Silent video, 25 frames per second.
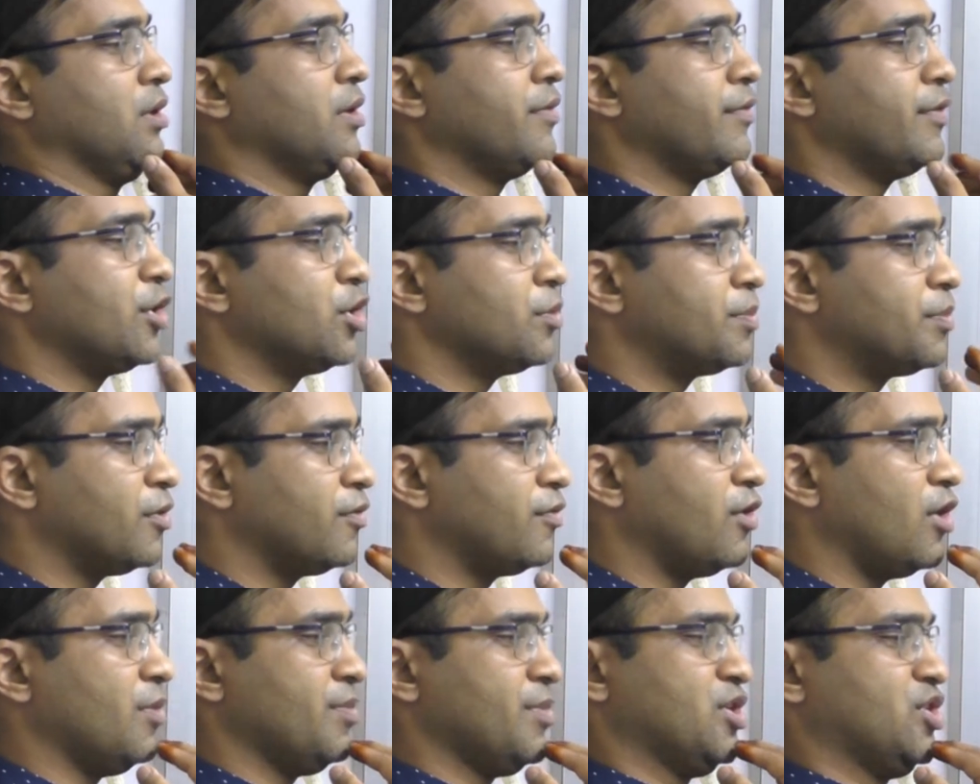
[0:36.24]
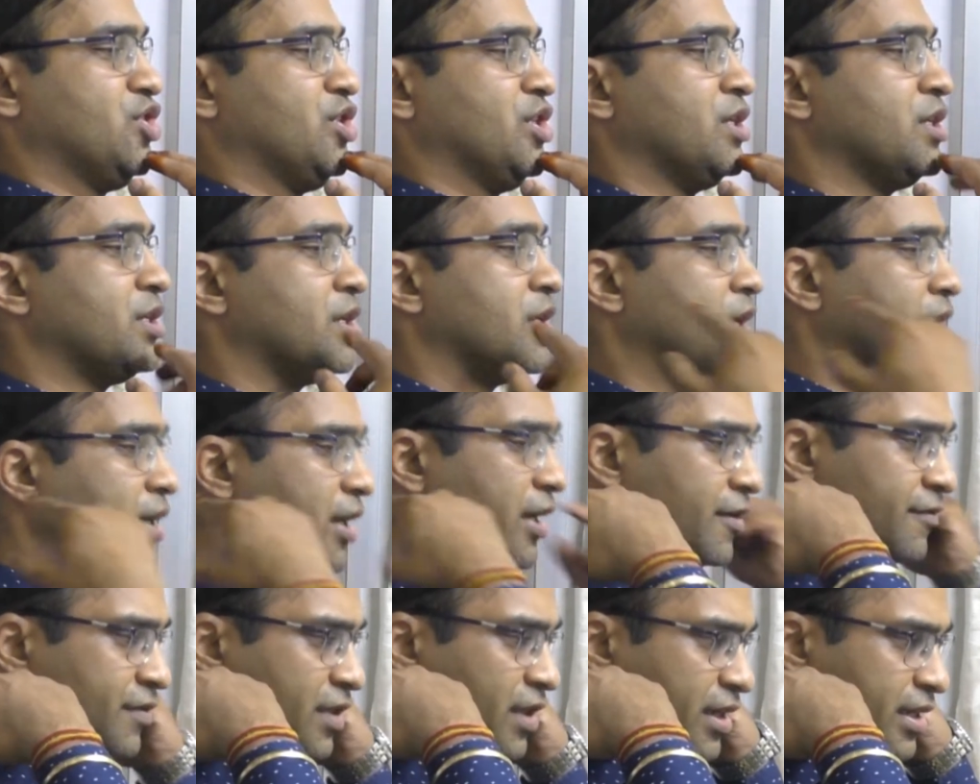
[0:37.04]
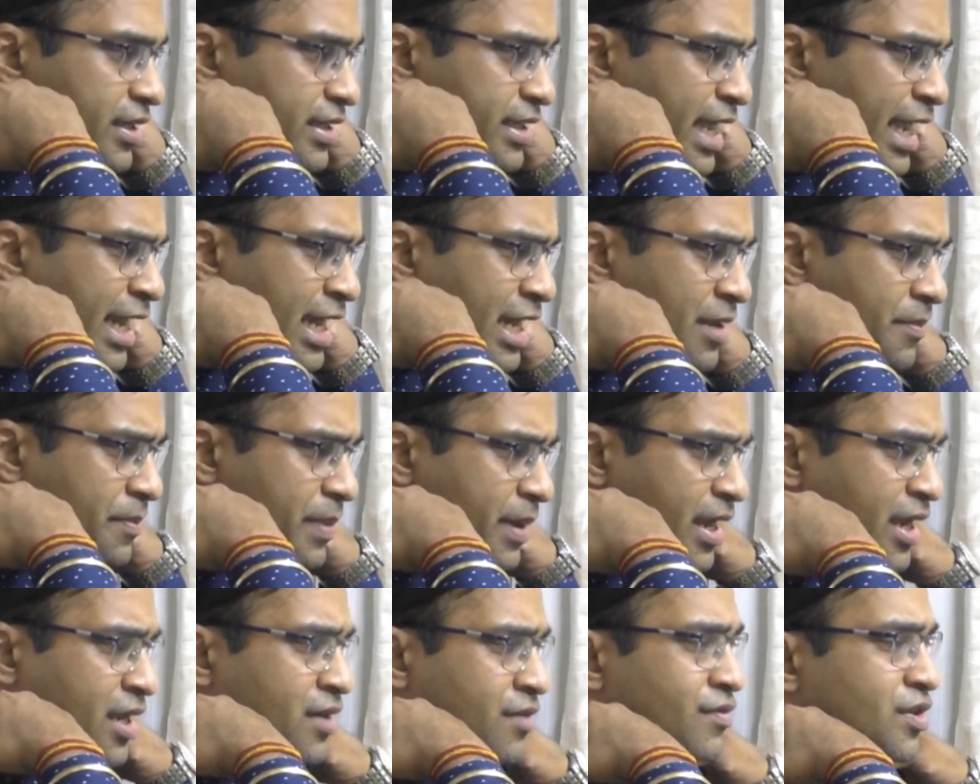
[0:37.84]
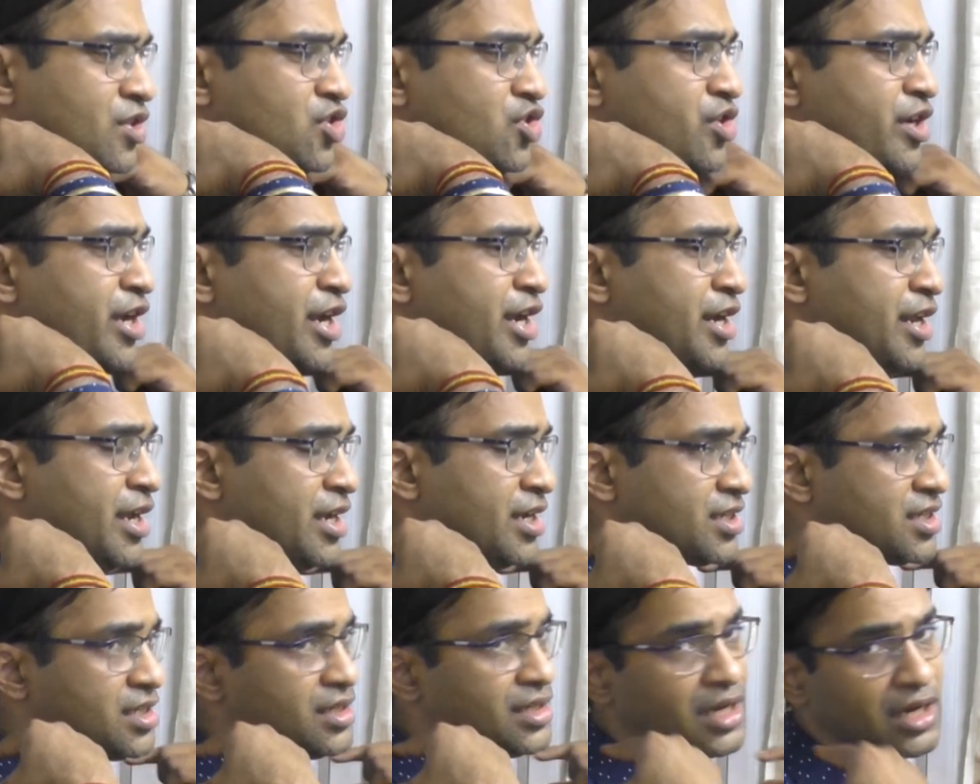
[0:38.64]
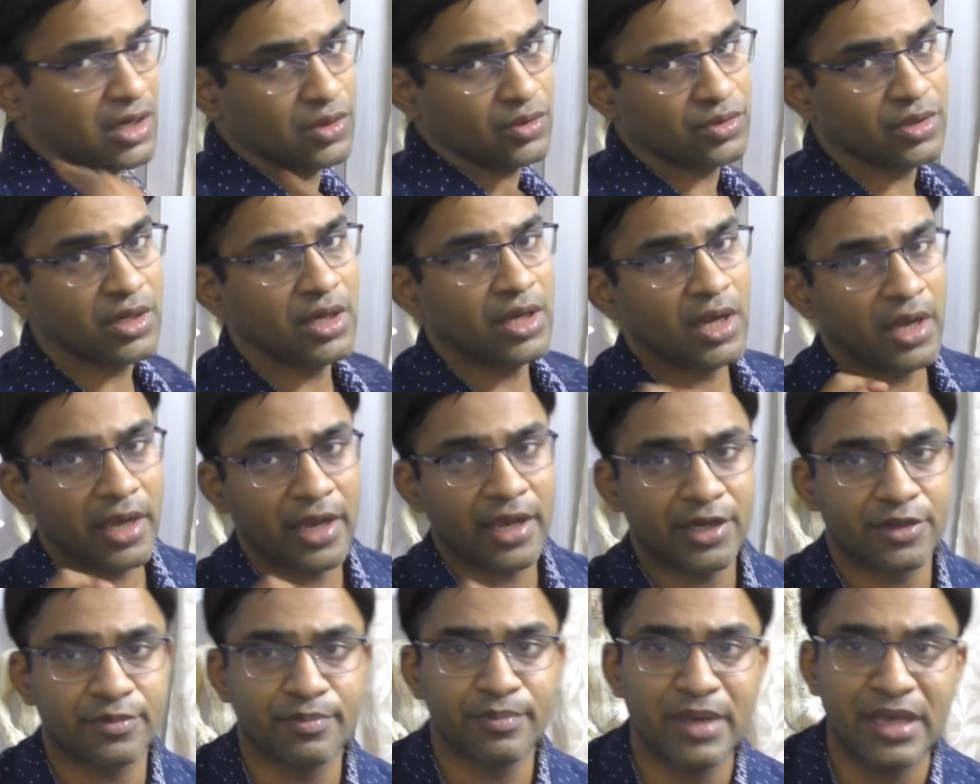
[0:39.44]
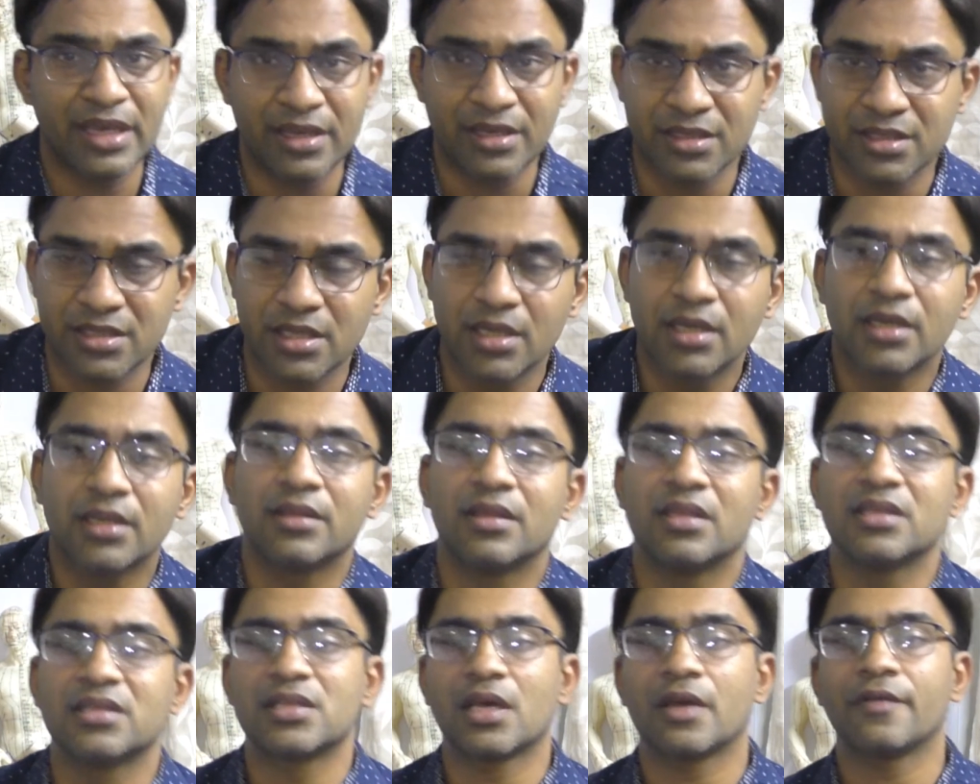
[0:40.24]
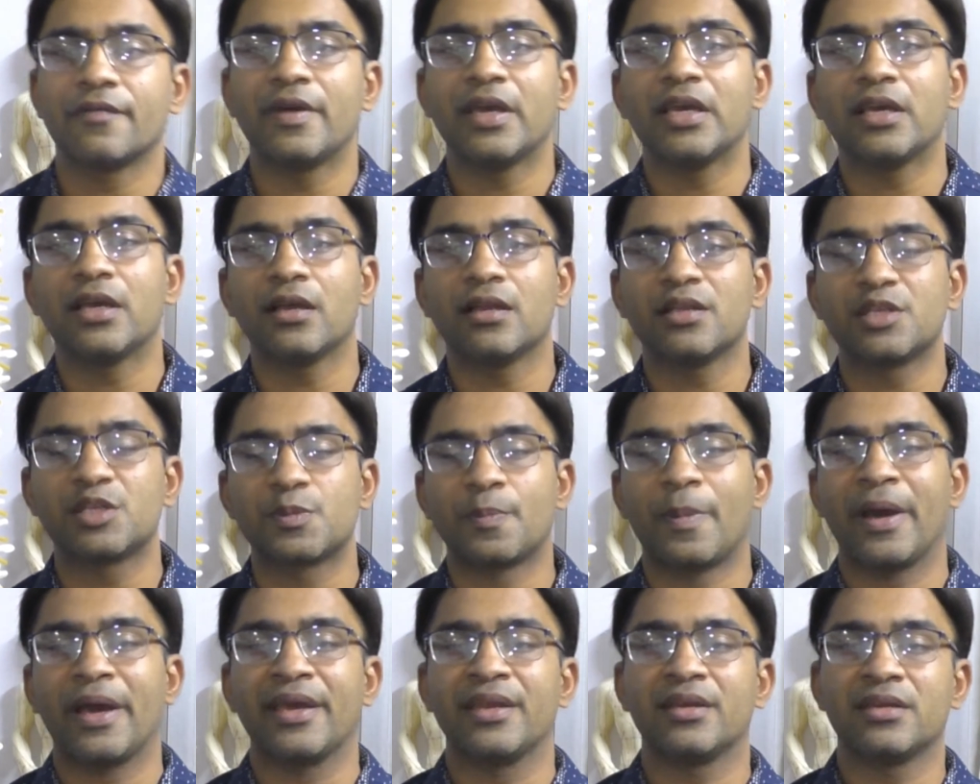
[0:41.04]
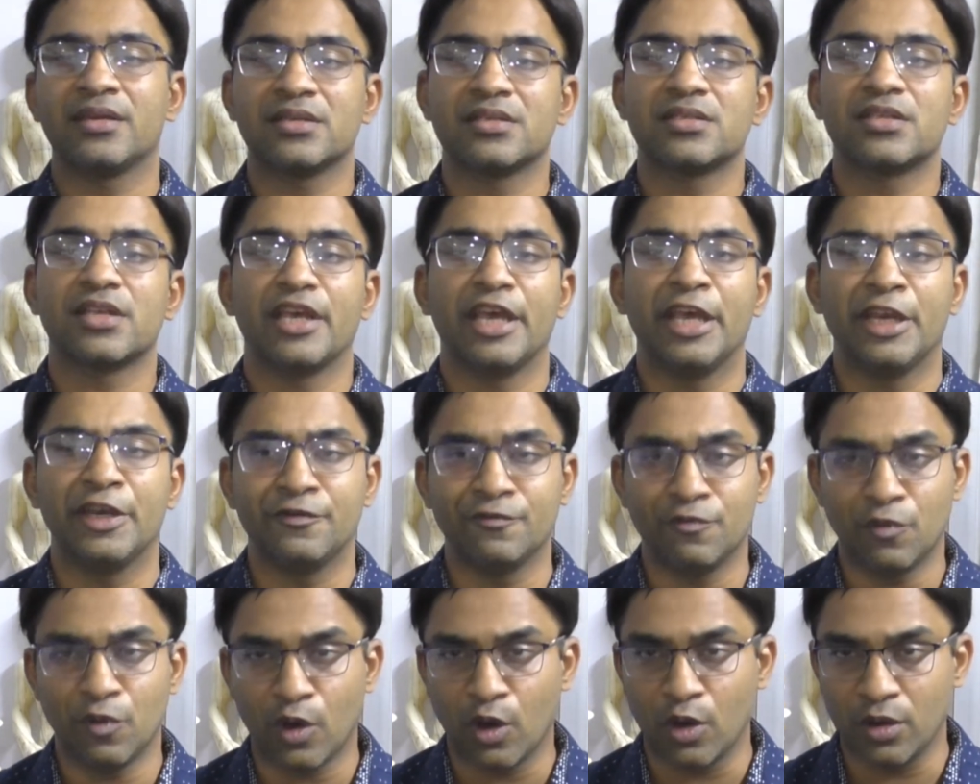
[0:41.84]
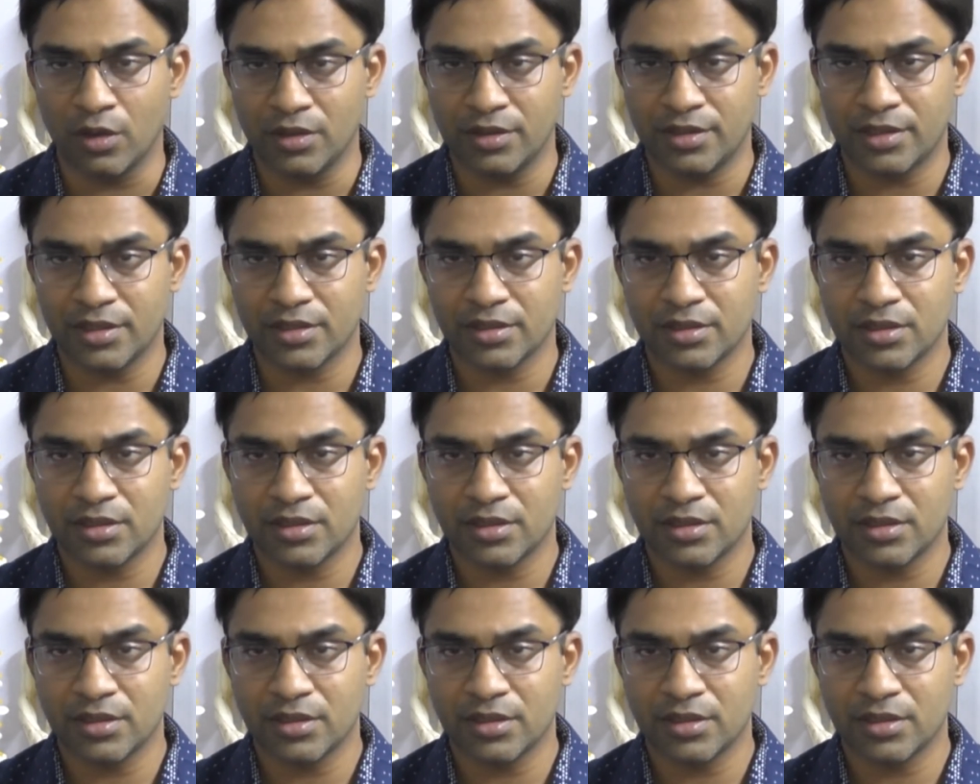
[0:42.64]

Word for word: when you perform a chin tuck, if there is any pain which radiates down, it means the cervical spine is involved.